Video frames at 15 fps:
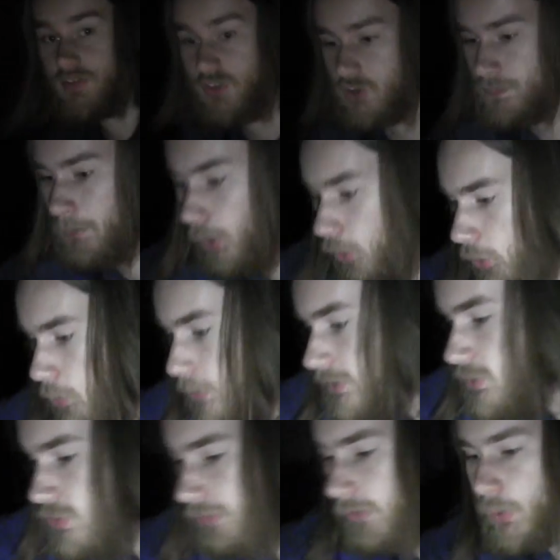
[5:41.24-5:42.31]
of this pole when
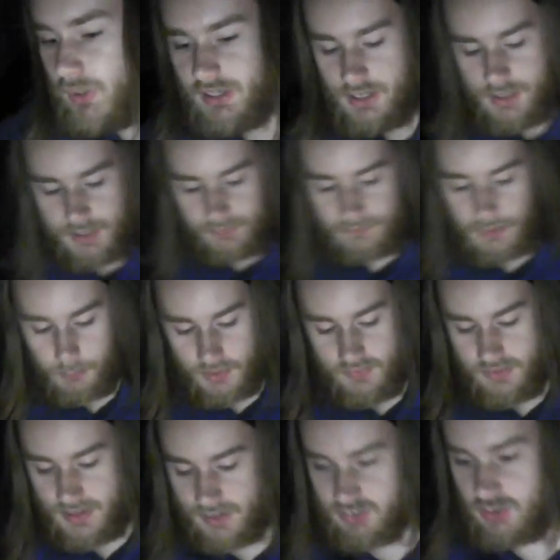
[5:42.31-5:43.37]
you throw it. That way
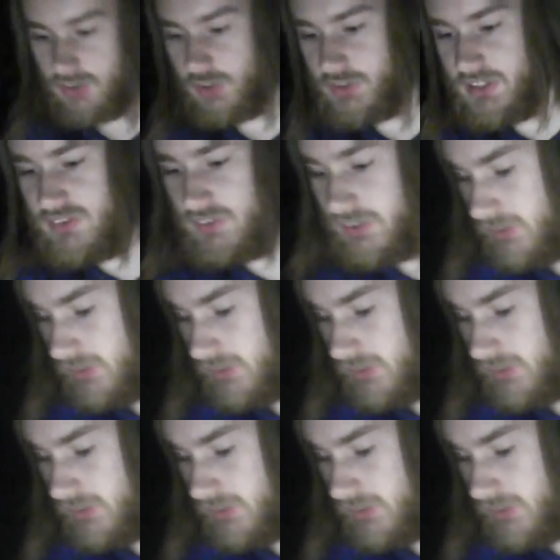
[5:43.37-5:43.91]
the XLR doesn't